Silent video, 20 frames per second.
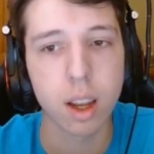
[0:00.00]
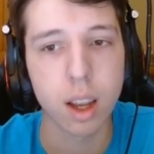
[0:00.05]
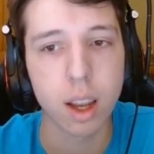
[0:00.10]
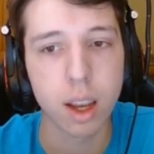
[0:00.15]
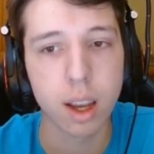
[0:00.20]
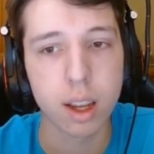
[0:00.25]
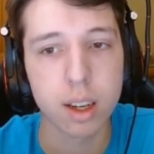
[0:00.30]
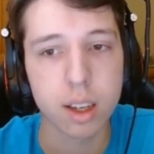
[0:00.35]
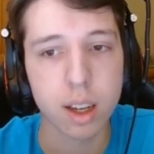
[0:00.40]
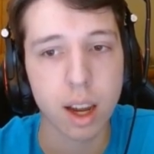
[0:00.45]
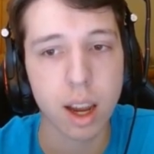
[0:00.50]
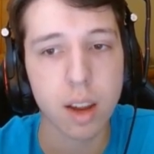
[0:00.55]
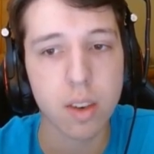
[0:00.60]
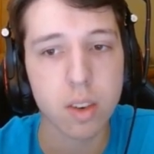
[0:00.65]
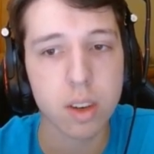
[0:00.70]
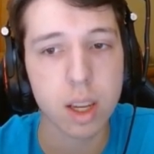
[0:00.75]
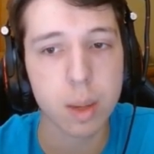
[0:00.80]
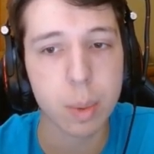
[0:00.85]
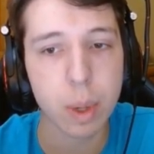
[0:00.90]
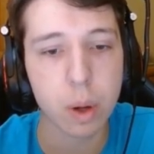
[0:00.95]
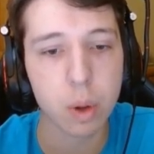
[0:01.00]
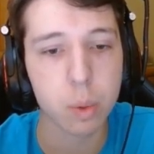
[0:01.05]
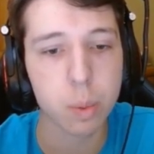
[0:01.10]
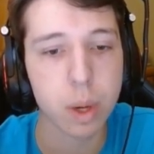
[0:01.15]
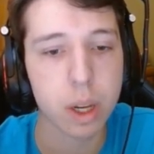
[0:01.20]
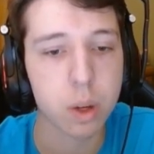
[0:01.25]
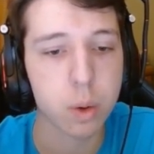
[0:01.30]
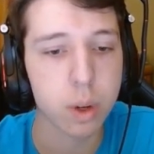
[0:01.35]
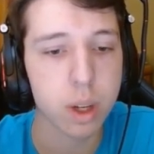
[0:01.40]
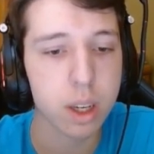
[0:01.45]
And I have to take back with
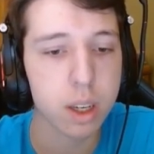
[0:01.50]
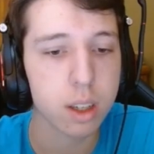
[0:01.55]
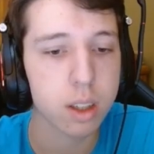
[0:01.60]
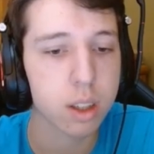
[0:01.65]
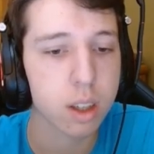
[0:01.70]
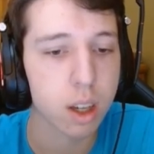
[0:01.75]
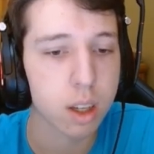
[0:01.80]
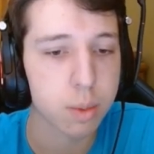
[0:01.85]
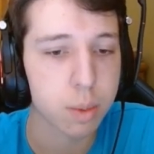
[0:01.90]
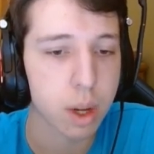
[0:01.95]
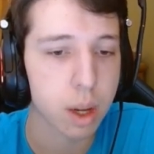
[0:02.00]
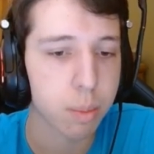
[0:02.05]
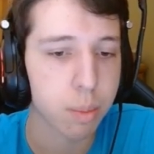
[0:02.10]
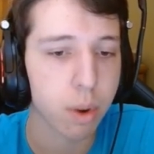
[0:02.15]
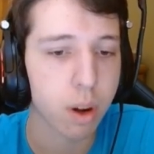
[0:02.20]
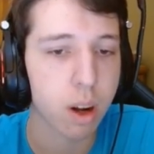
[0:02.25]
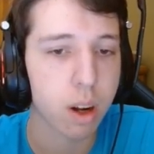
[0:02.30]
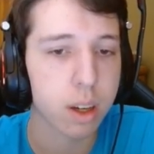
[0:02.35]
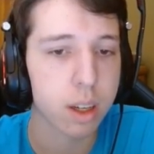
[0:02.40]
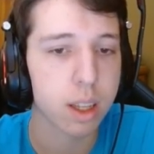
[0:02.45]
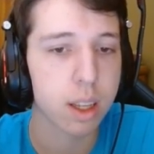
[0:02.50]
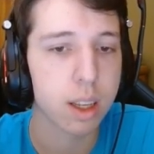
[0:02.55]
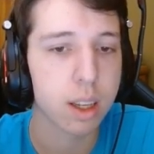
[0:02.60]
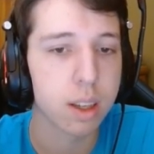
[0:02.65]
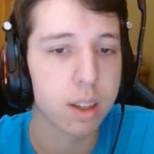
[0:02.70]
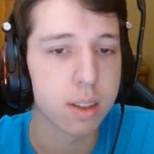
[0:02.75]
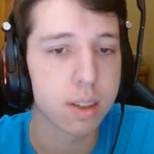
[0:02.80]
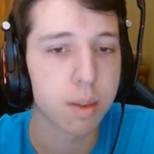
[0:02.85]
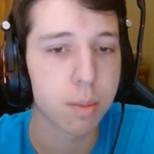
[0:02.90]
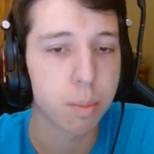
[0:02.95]
my queen because my pawn
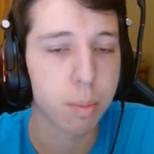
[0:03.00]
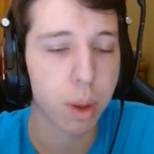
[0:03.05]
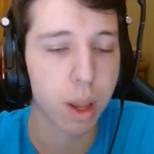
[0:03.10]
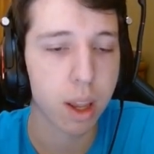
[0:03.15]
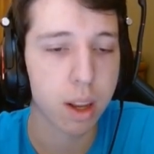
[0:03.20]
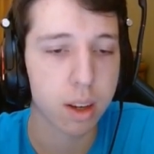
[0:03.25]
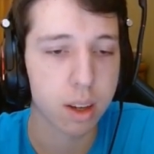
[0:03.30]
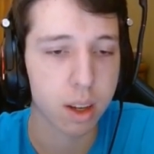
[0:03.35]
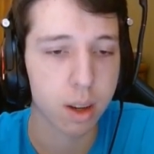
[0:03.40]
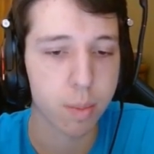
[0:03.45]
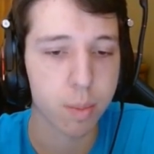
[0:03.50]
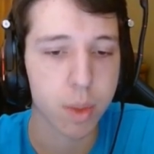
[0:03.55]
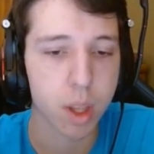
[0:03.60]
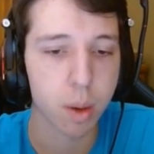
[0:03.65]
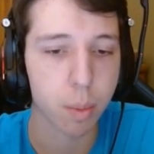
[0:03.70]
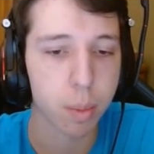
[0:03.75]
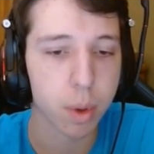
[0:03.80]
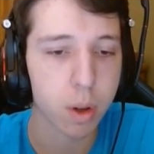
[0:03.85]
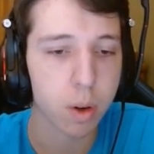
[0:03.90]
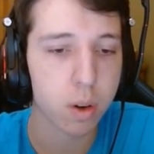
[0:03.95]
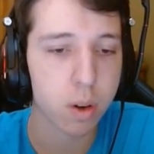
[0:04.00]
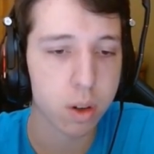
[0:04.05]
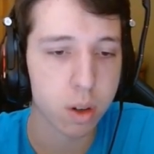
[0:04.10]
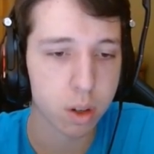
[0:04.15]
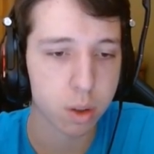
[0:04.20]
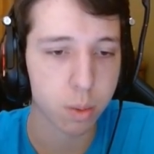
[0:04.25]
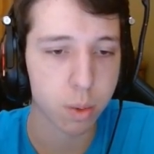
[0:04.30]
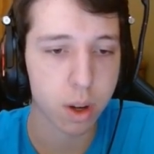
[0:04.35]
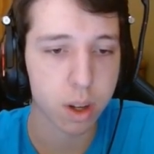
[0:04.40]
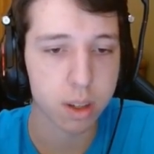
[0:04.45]
is pinned. The computer
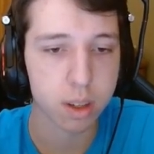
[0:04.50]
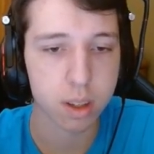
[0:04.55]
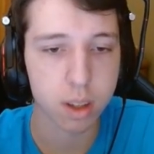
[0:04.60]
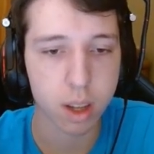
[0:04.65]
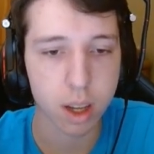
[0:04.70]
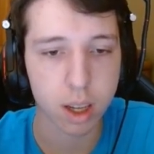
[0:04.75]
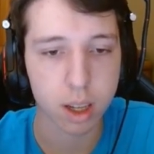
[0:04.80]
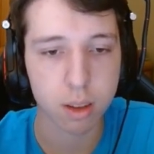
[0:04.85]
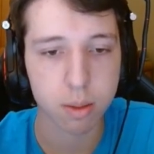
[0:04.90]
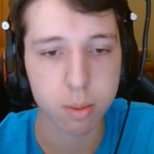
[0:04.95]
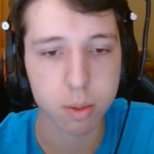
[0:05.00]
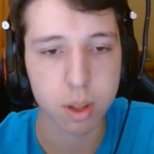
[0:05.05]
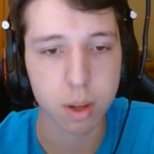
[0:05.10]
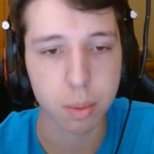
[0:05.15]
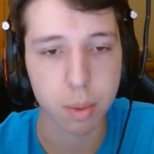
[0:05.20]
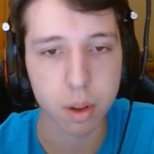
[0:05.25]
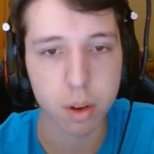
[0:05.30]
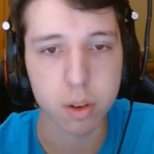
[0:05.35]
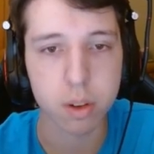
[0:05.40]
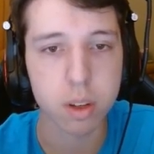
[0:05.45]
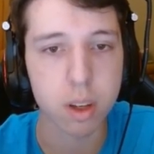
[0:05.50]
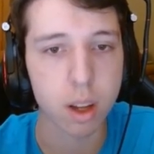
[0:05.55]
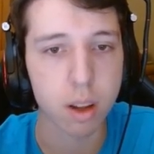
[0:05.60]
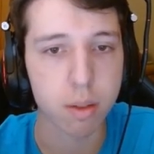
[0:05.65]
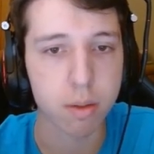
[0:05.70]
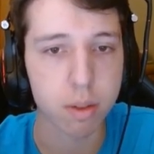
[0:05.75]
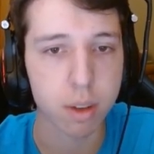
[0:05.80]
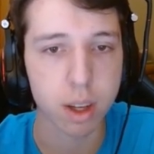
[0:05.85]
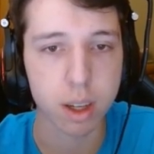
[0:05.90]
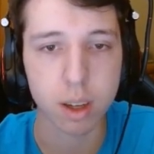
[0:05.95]
just wants like some other
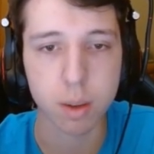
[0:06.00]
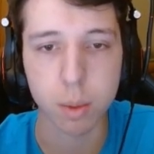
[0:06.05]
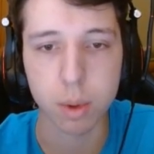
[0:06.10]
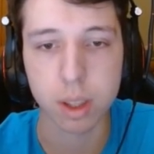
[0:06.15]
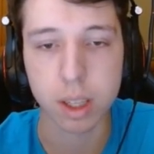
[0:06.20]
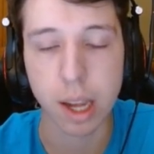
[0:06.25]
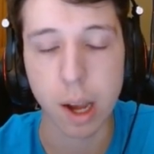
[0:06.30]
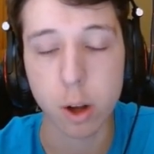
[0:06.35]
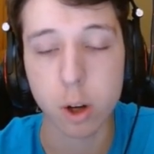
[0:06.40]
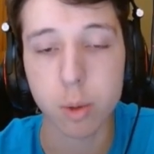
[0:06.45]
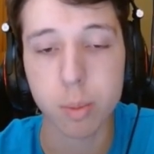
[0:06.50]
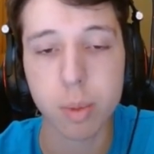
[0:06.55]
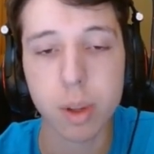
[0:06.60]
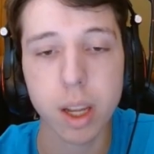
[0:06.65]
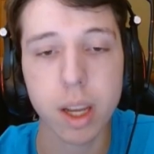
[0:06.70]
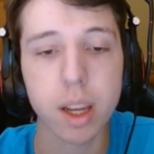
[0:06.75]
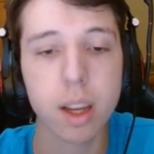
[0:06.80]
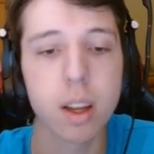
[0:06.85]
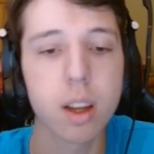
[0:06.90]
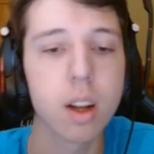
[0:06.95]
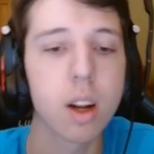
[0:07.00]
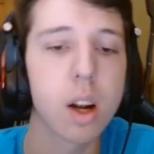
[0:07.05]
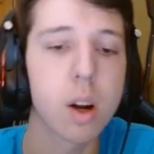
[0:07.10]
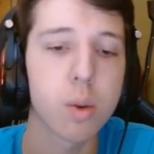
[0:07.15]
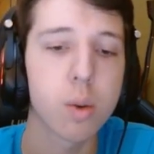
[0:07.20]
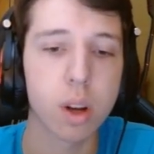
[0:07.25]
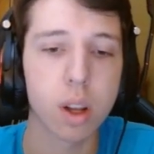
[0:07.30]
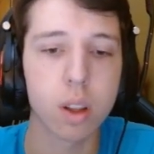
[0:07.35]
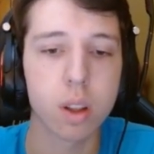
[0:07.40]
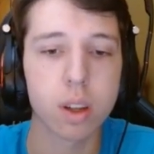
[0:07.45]
stuff, like with counterplay,
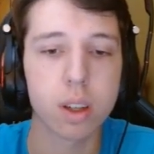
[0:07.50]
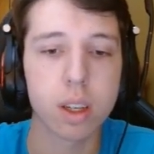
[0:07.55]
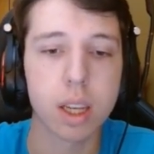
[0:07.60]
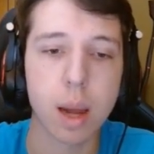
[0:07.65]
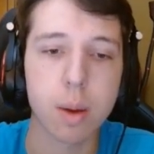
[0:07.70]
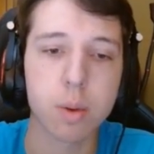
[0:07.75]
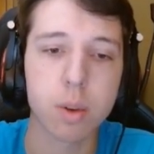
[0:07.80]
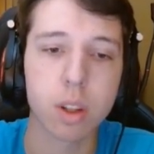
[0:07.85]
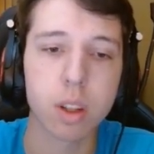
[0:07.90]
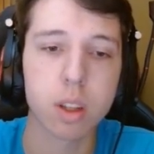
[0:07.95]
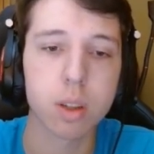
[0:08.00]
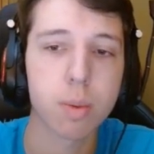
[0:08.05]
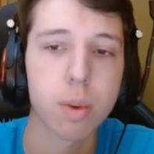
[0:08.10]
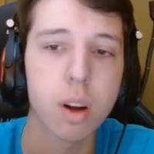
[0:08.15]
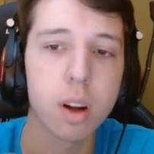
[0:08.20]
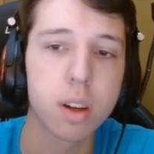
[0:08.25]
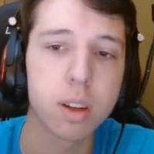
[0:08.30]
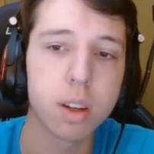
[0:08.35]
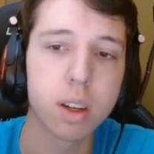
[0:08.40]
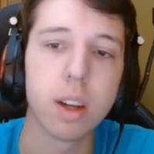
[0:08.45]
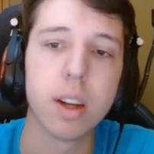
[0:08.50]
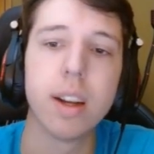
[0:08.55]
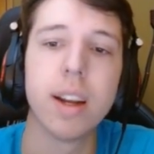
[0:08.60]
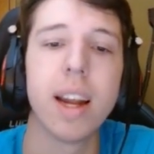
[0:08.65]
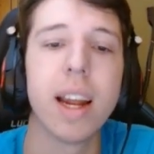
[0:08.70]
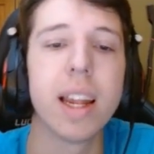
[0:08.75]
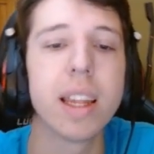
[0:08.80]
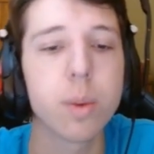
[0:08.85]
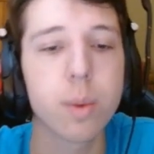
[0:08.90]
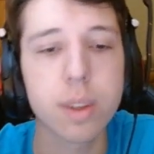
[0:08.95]
rather than capturing this pawn.
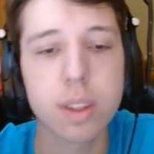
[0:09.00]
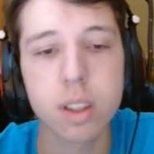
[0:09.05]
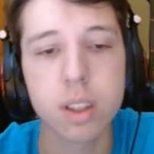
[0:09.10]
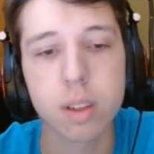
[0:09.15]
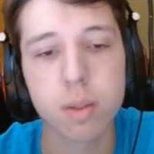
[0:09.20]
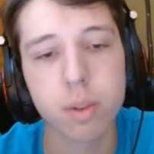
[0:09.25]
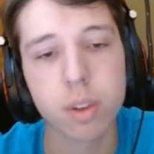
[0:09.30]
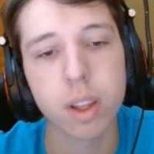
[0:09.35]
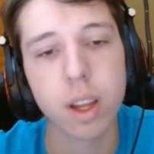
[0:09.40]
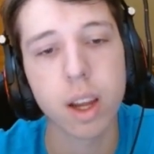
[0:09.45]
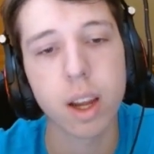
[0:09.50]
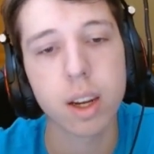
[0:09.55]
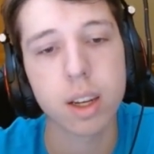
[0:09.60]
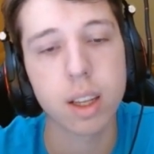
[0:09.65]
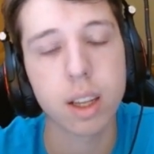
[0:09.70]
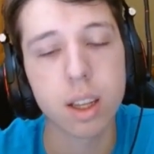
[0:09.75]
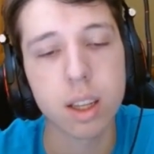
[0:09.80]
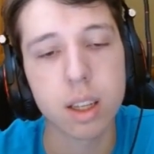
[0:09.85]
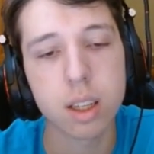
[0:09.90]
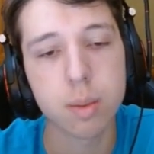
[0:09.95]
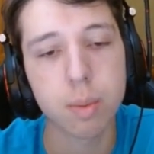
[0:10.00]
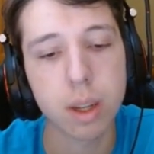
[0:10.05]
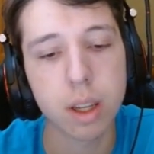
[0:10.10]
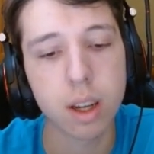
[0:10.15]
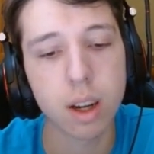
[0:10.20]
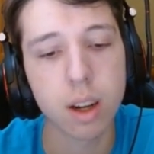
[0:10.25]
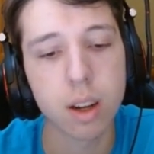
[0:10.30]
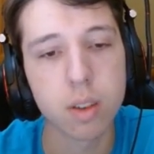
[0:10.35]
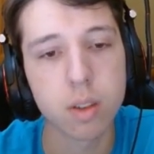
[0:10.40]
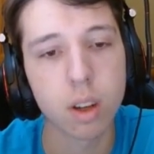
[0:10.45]
And the reason for that is
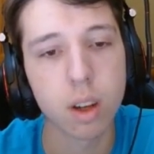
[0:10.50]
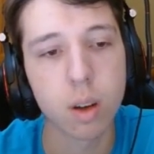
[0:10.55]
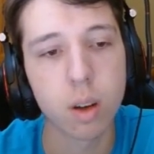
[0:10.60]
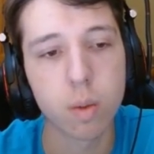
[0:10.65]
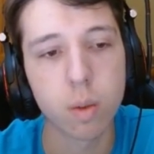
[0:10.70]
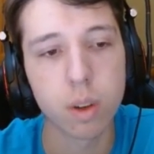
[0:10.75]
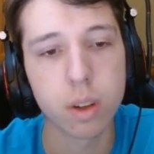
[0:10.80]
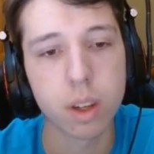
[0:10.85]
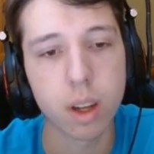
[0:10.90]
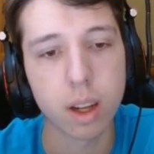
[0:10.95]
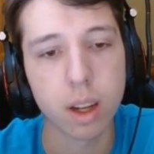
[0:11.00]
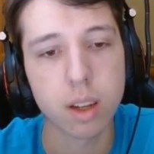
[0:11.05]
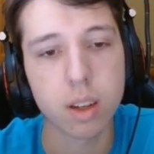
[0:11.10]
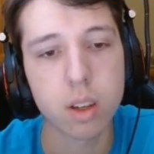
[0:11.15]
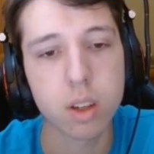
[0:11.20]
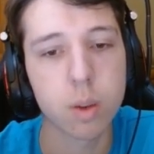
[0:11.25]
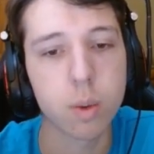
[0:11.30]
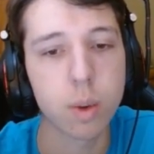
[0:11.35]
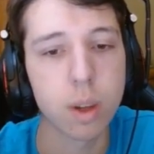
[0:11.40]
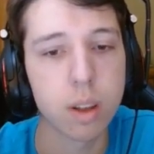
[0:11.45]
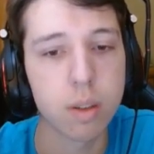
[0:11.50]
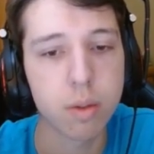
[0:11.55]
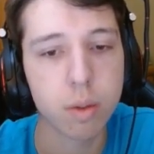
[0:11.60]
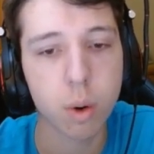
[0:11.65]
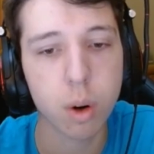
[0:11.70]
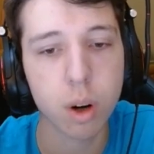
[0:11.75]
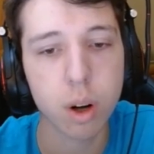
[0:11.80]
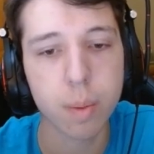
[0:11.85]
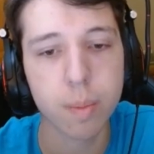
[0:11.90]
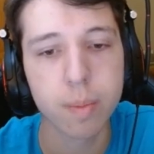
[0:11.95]
because of knight to
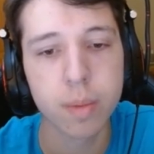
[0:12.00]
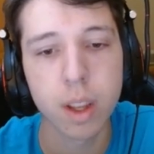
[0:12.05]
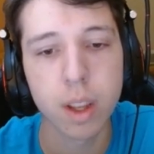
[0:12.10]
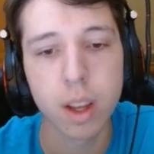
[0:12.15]
e4.